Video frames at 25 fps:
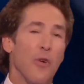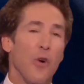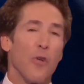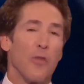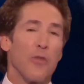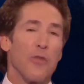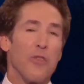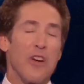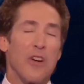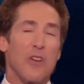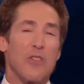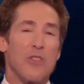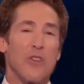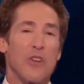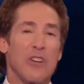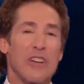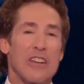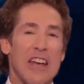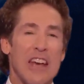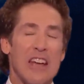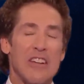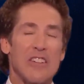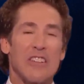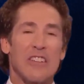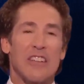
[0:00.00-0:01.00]
Their
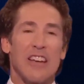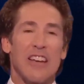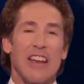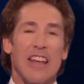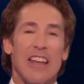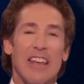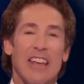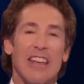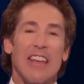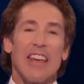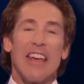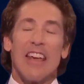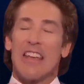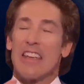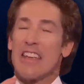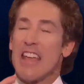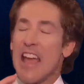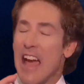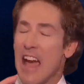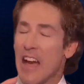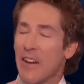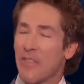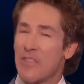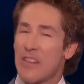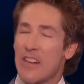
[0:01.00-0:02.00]
presence will provide the
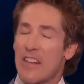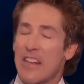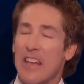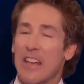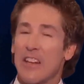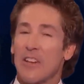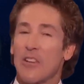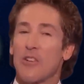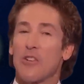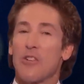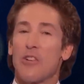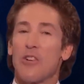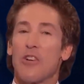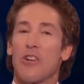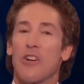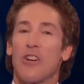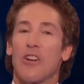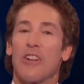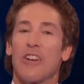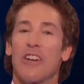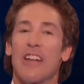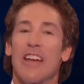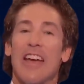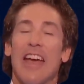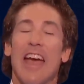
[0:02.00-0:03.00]
strength and
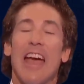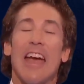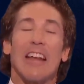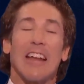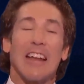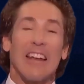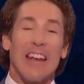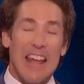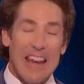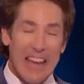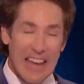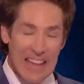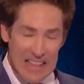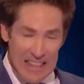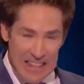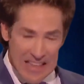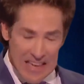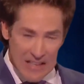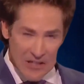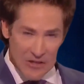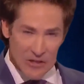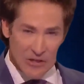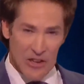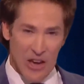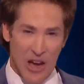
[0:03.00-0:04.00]
motivation needed during
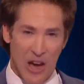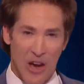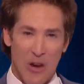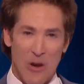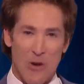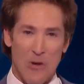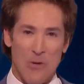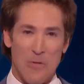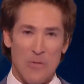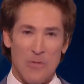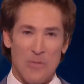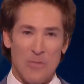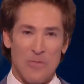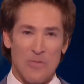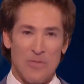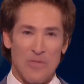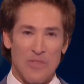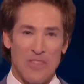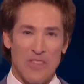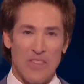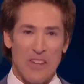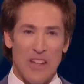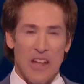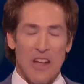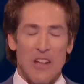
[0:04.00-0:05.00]
challenging
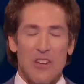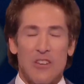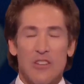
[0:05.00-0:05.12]
times.